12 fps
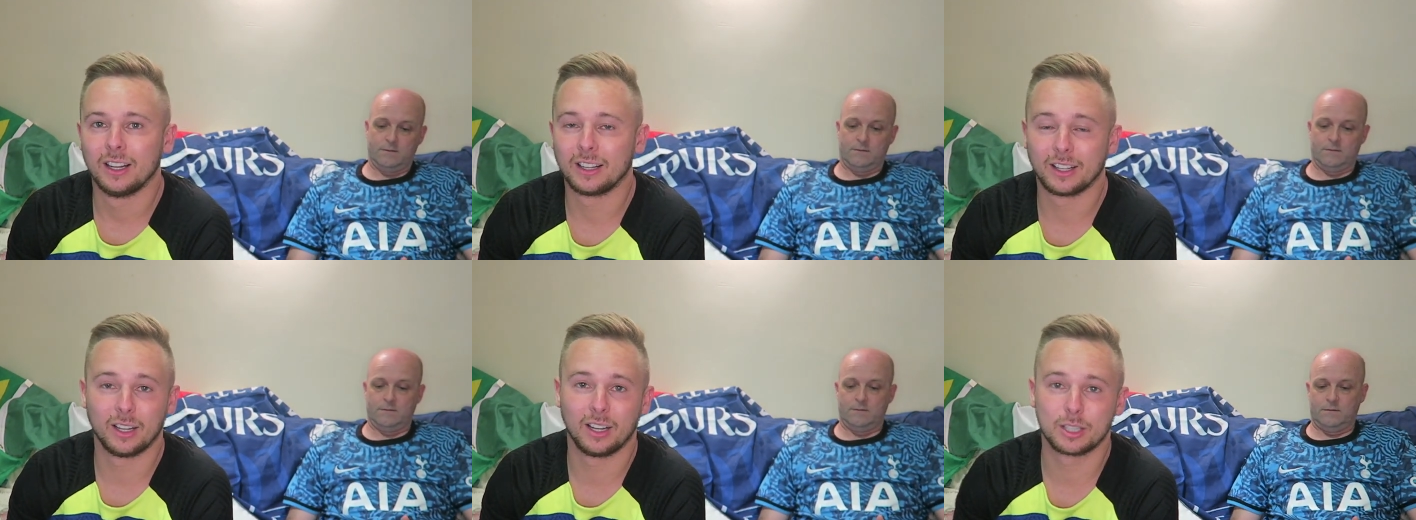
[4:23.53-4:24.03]

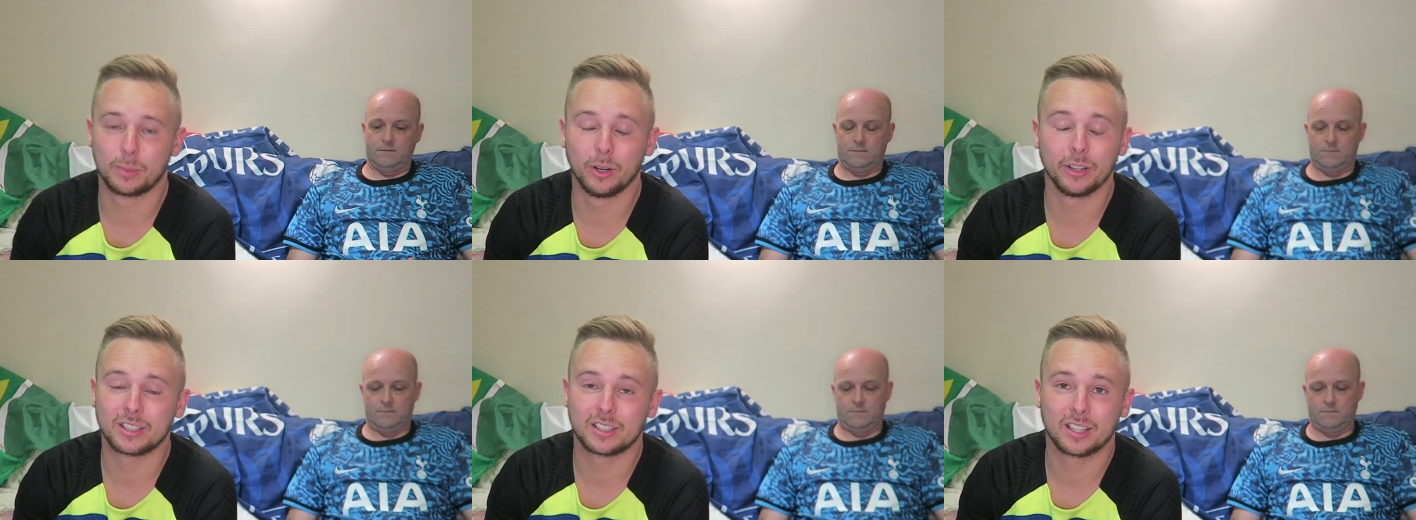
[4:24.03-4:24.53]
Speaker 1: And uh, to be
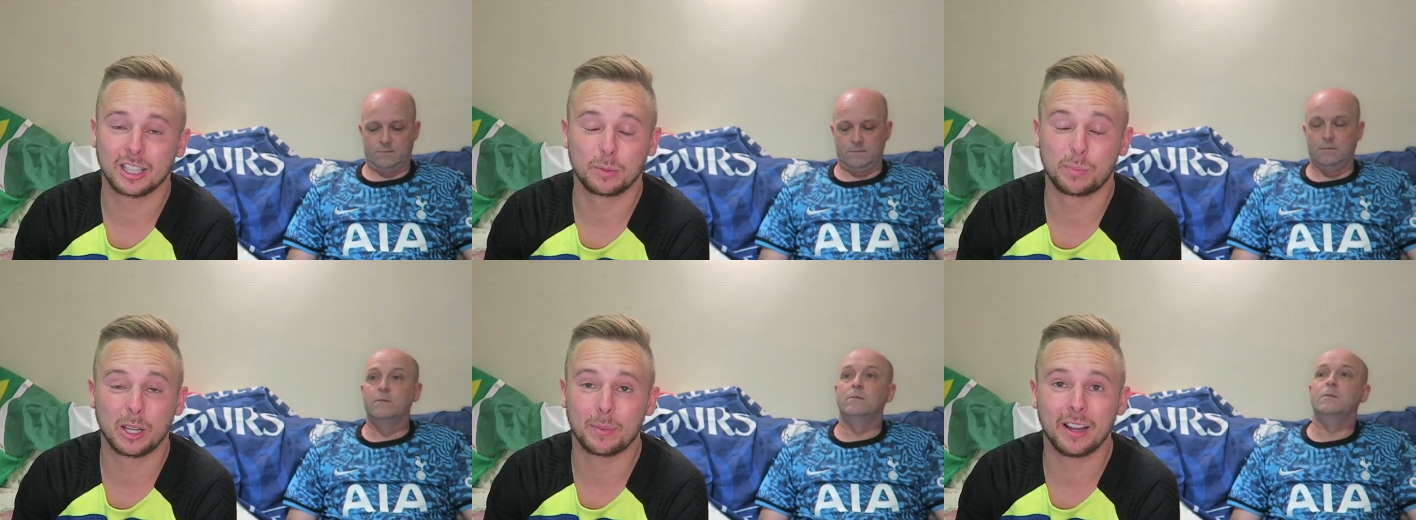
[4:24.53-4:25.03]
honest, that's
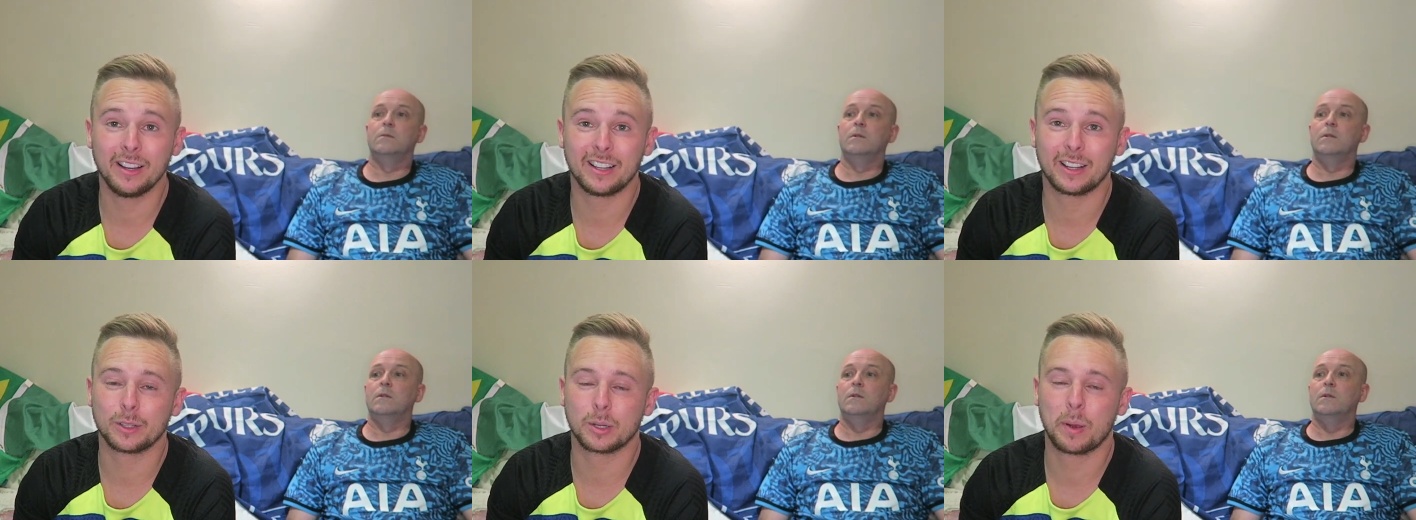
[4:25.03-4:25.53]
been about
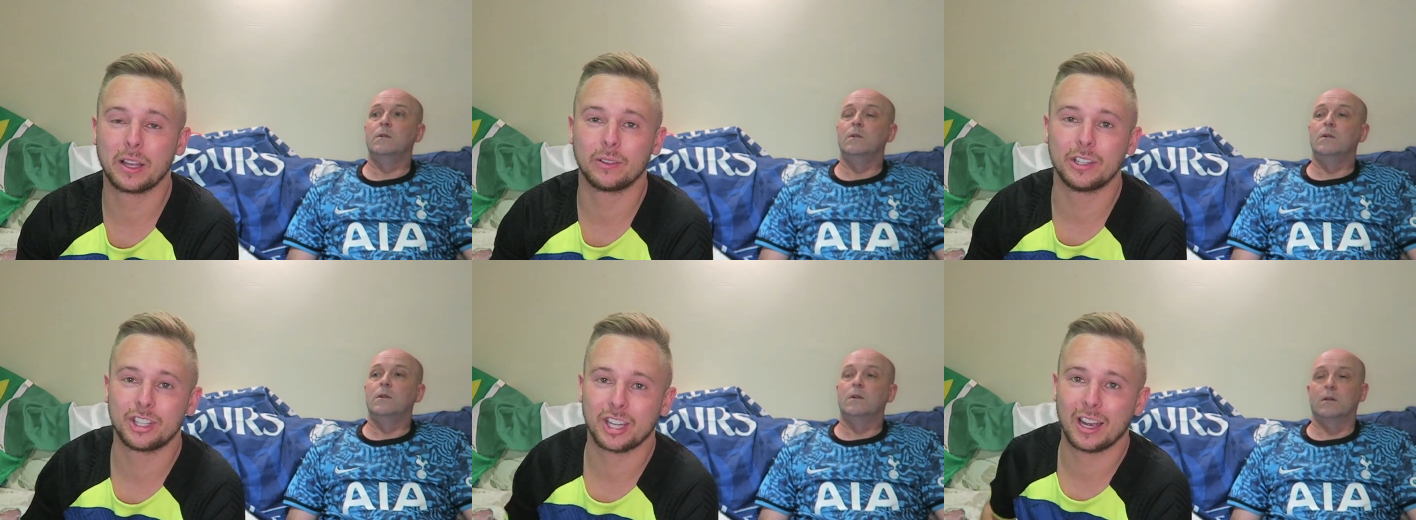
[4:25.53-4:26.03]
it. There was a
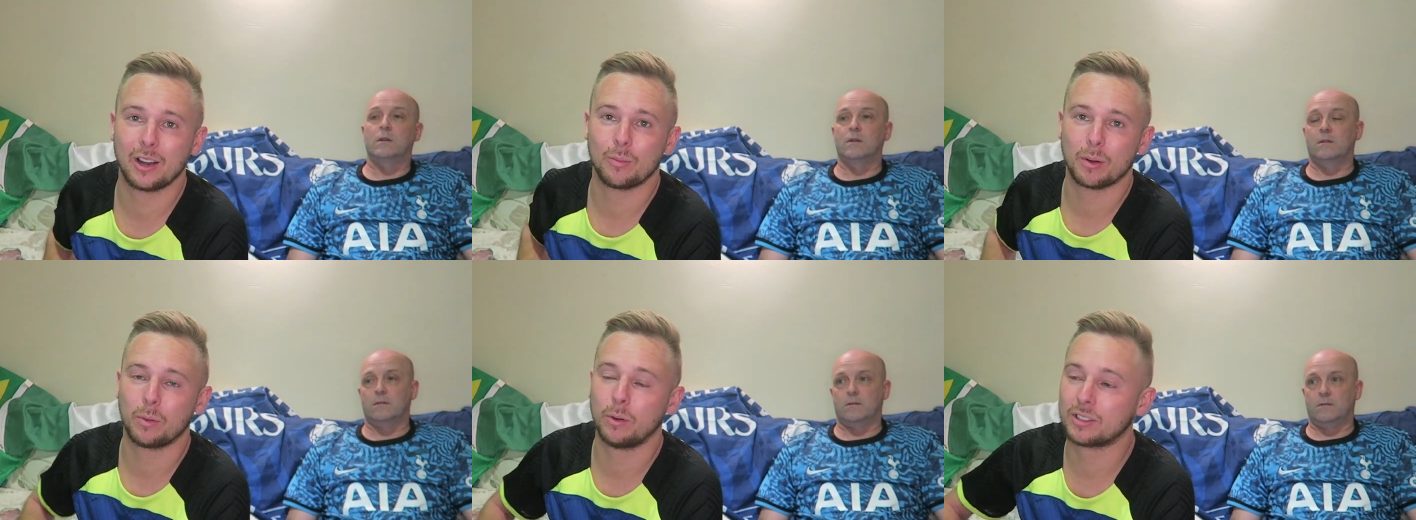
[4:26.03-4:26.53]
penalty
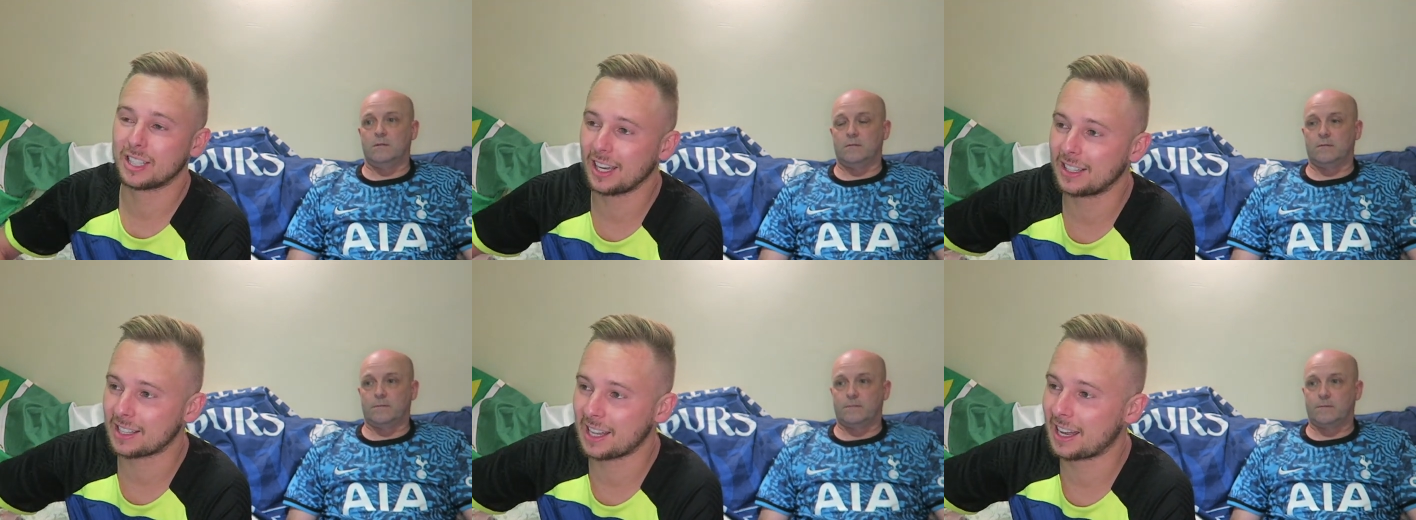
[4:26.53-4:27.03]
shout, but we'll
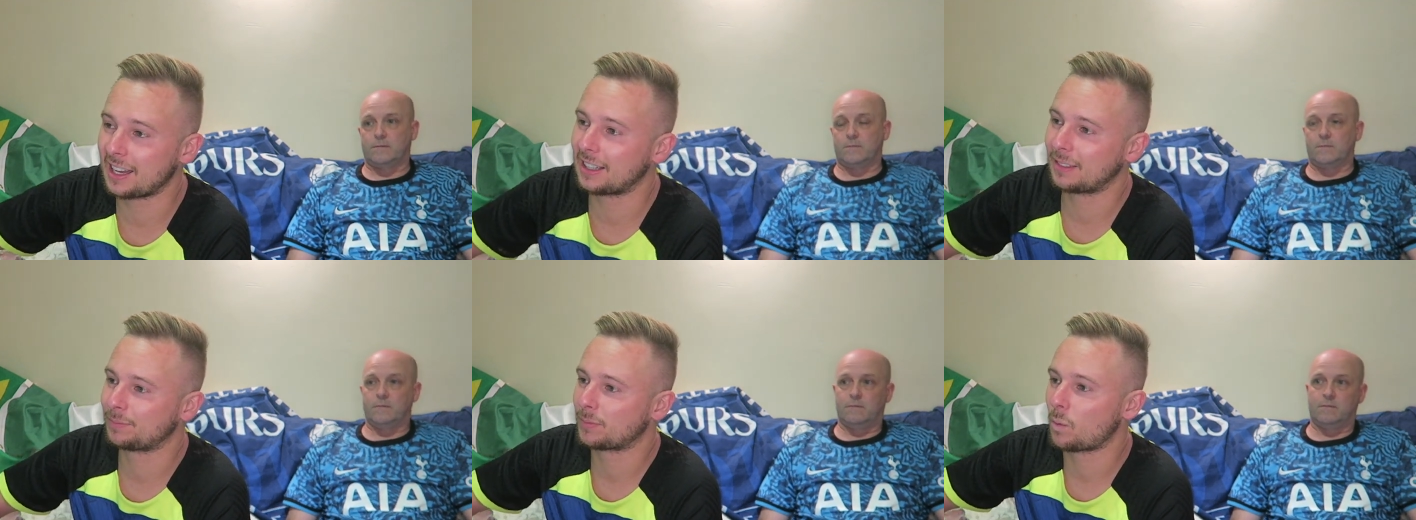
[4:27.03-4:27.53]
take that.
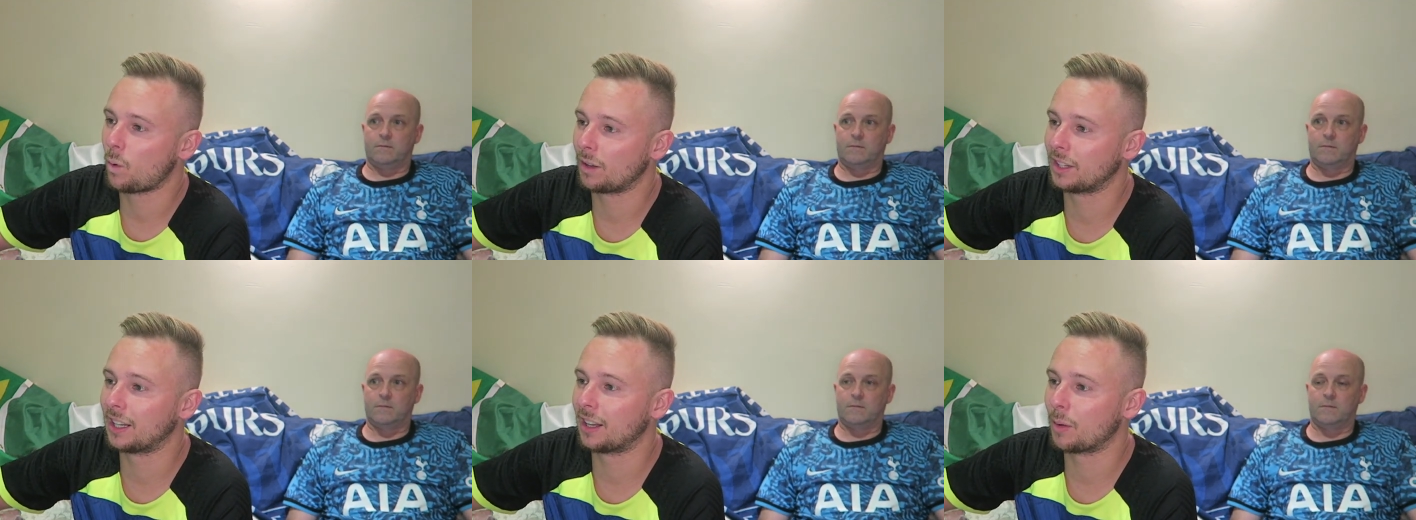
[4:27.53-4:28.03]

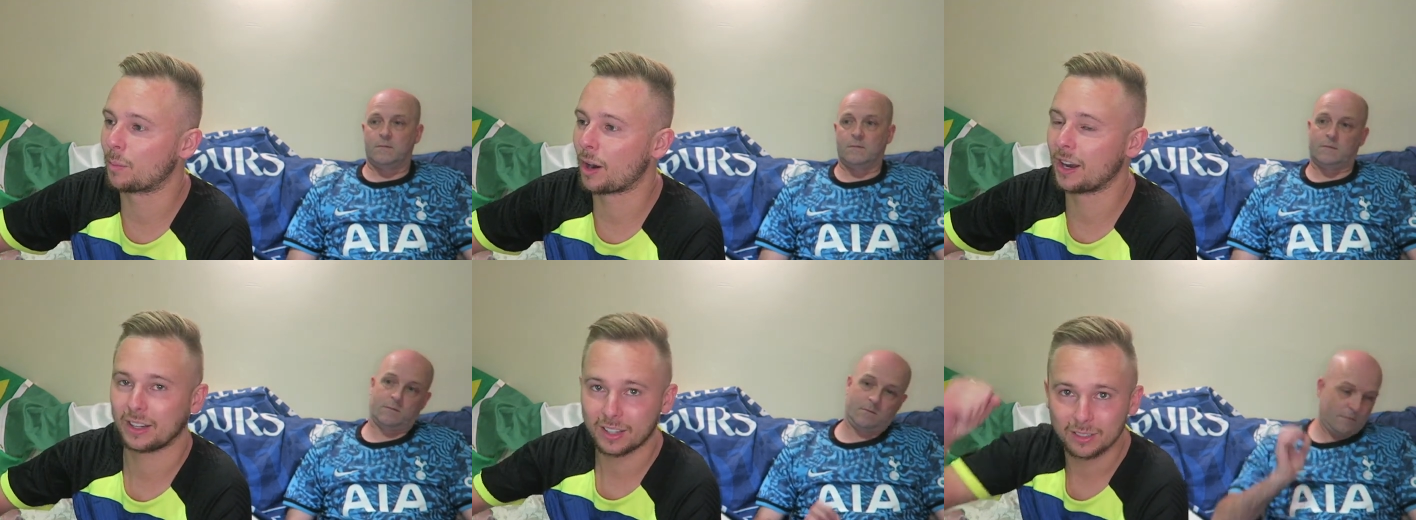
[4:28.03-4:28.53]
1 nil at the
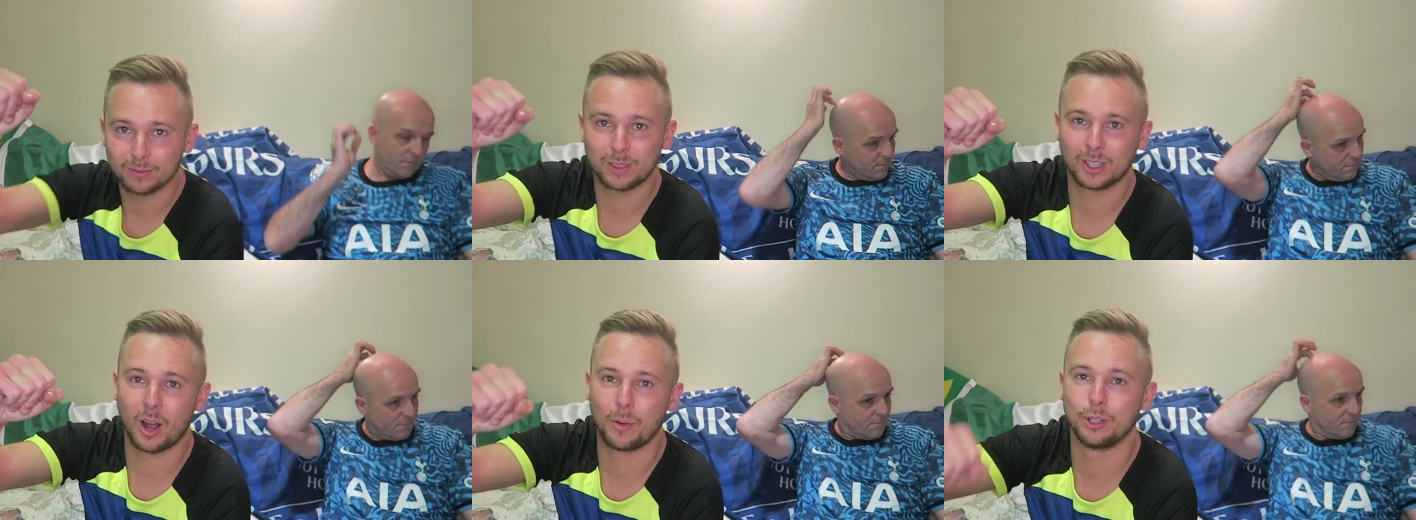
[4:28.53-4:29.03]
break.
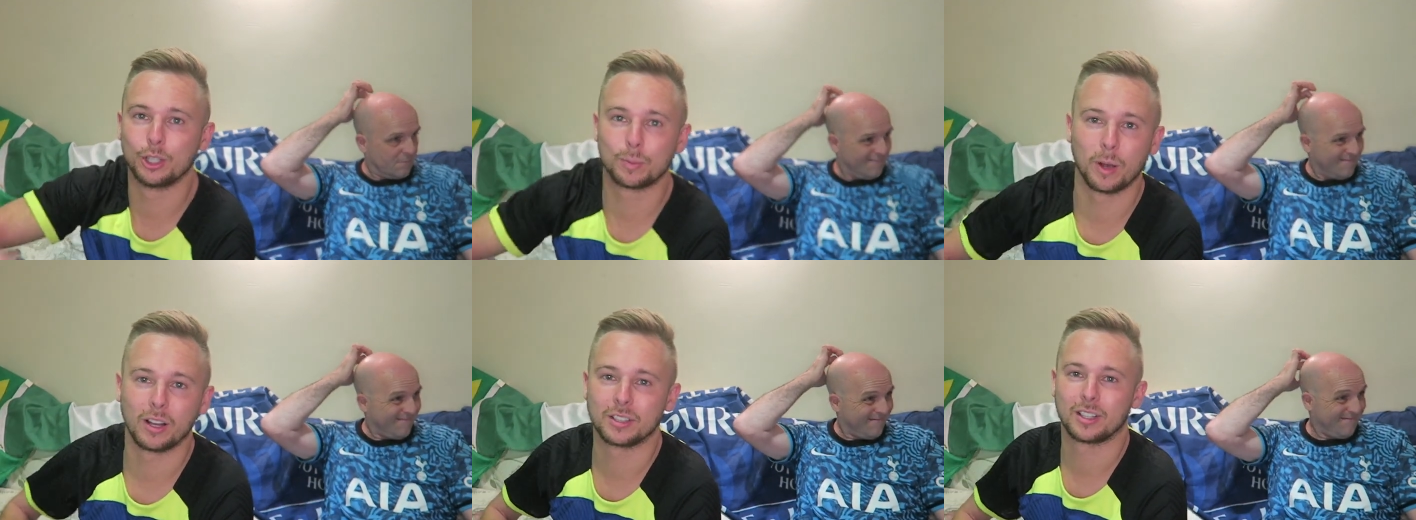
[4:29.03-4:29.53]
Come on, you
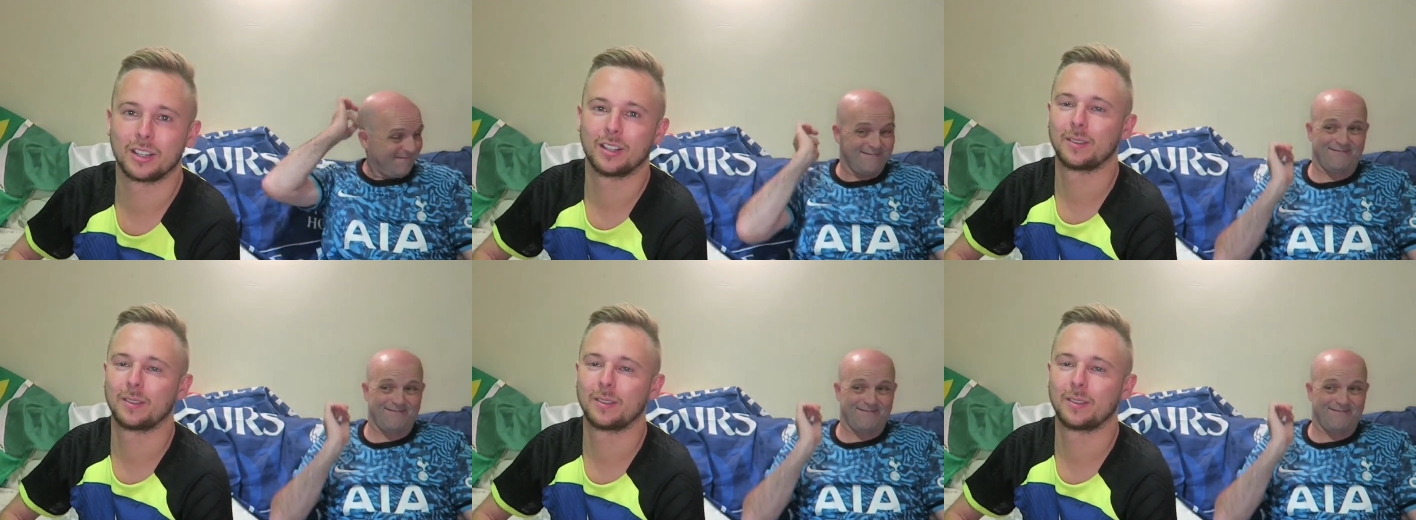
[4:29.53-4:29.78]
Spurs.